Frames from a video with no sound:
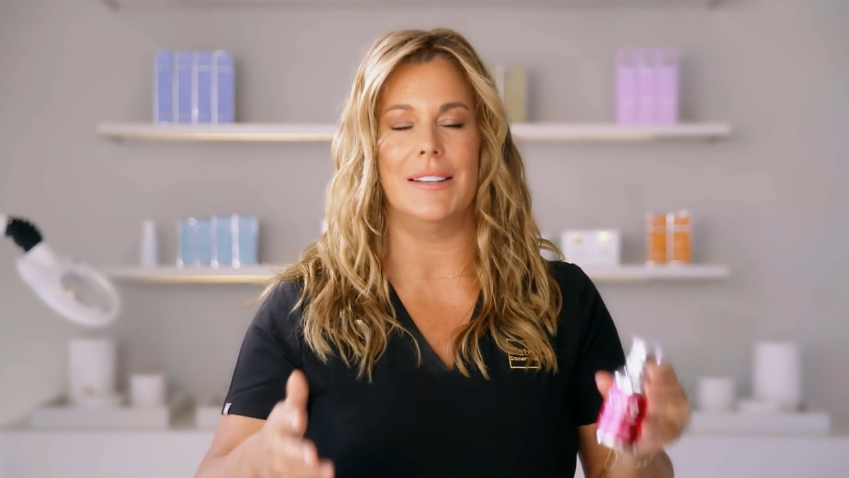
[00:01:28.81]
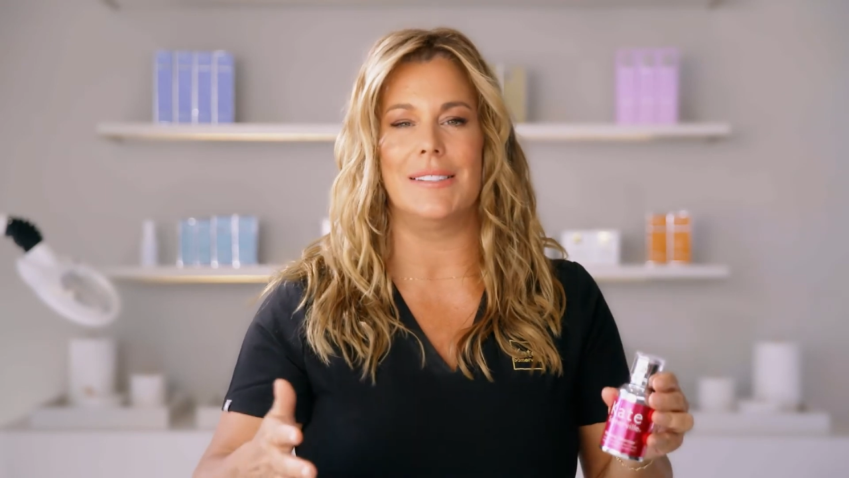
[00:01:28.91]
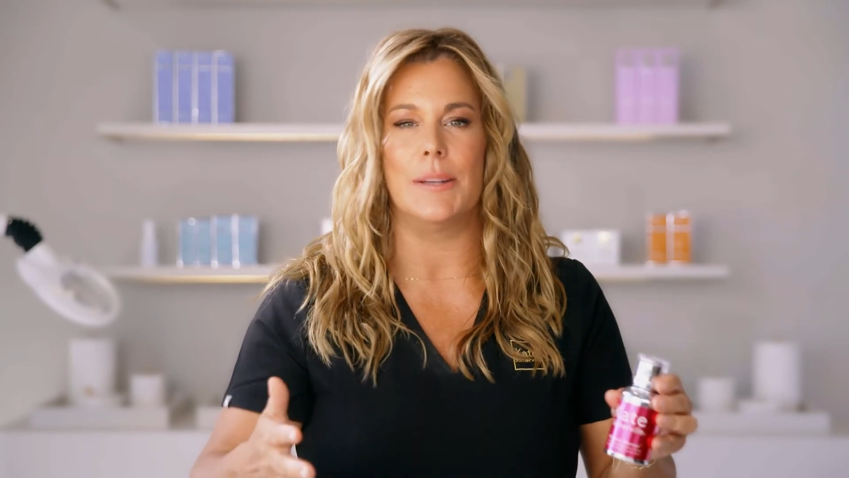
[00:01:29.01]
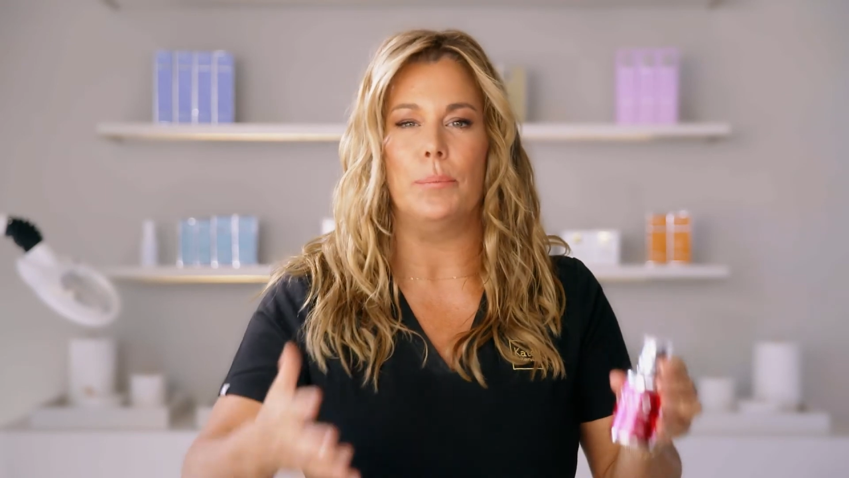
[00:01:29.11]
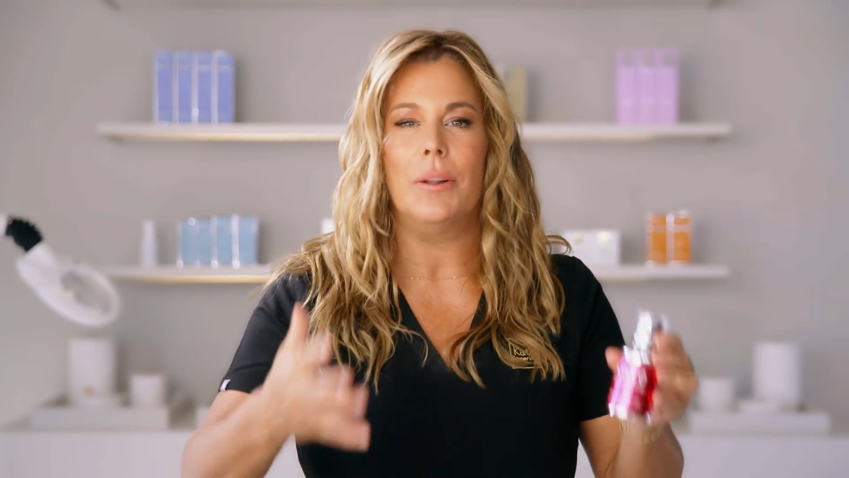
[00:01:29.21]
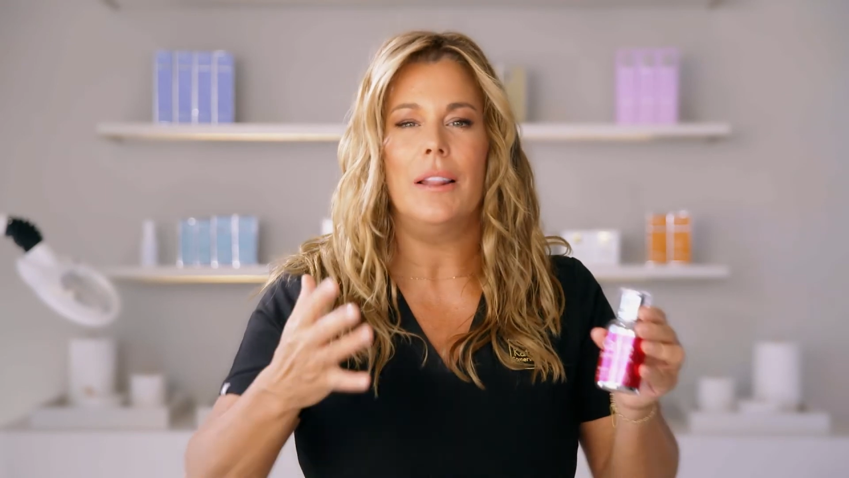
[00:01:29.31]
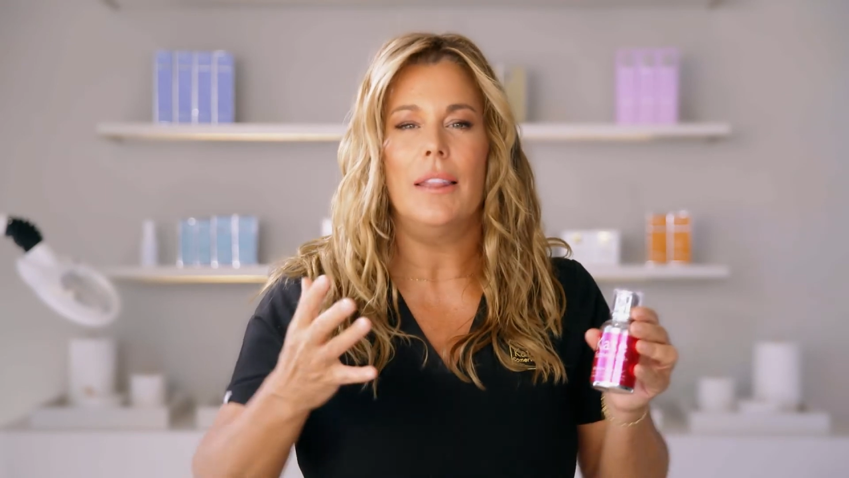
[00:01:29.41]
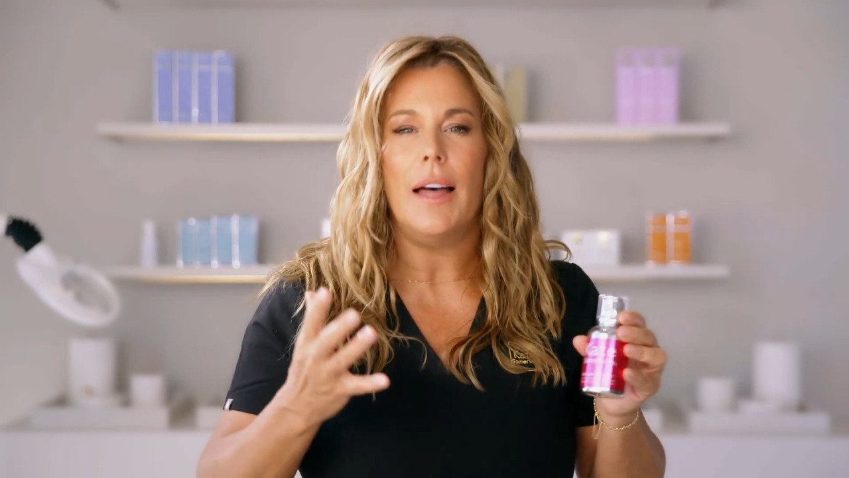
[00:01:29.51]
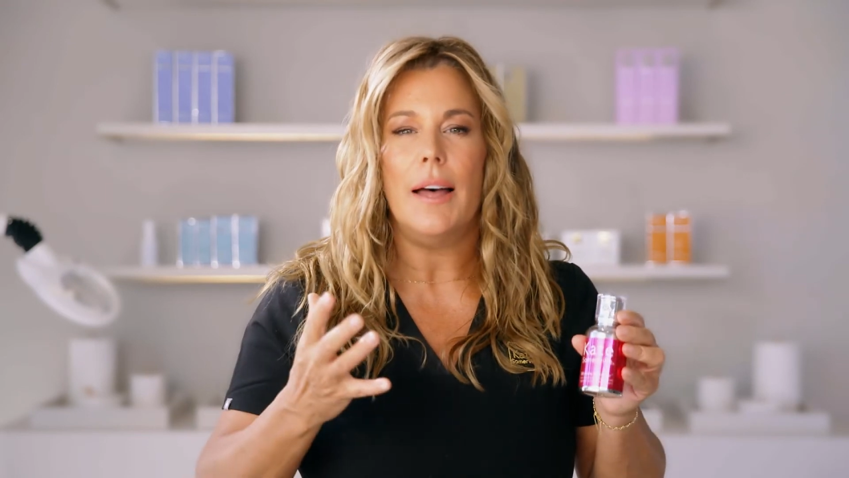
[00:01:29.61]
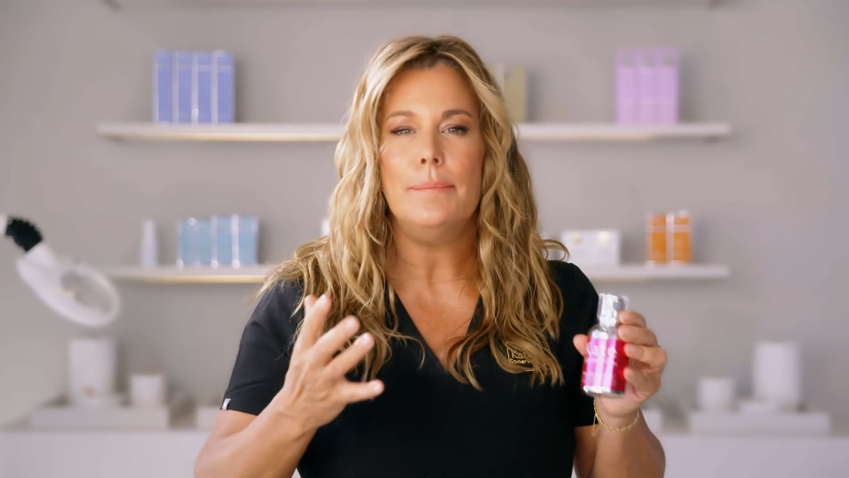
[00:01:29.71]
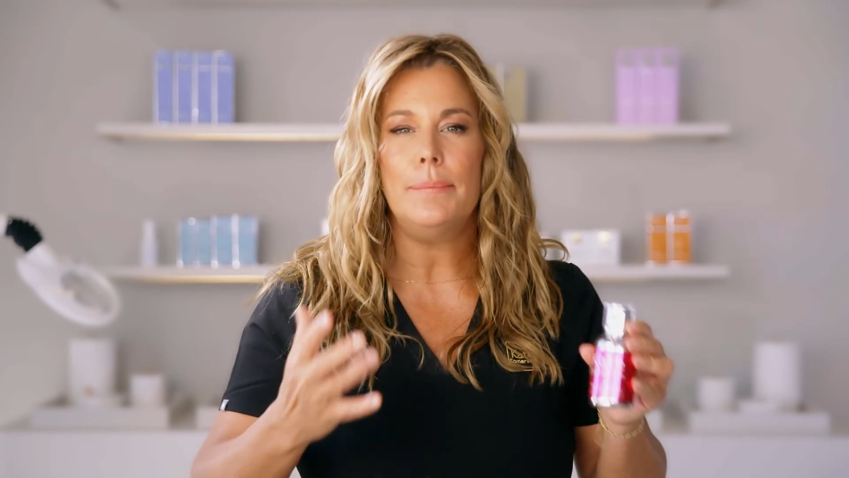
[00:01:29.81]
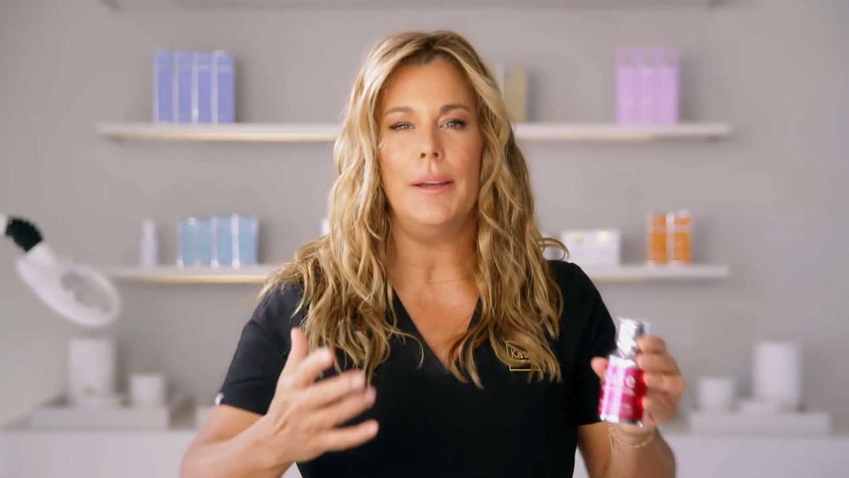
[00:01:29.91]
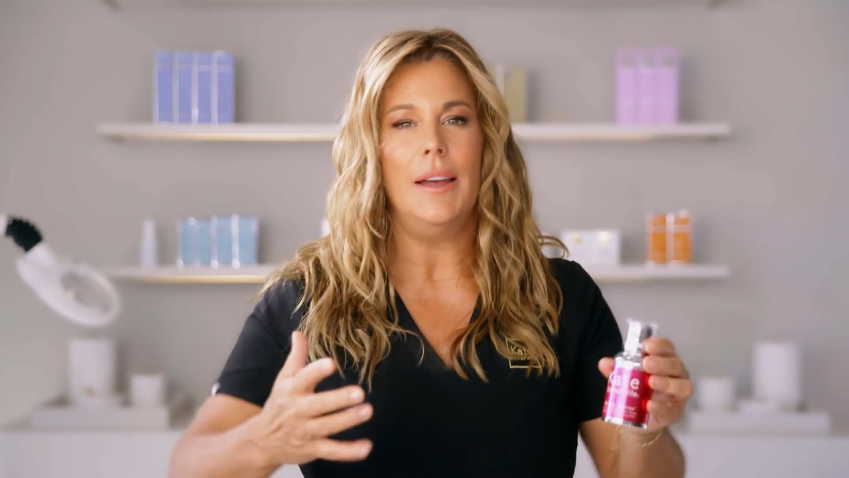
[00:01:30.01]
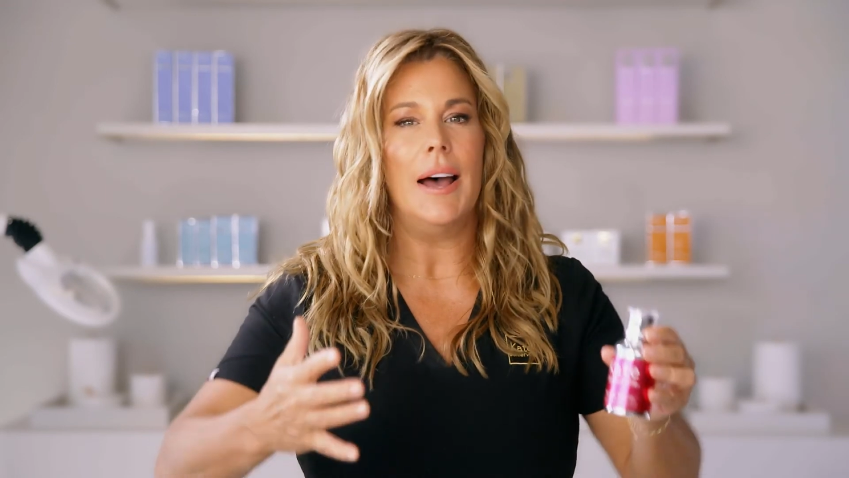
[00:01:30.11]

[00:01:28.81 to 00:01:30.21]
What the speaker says: is to plump,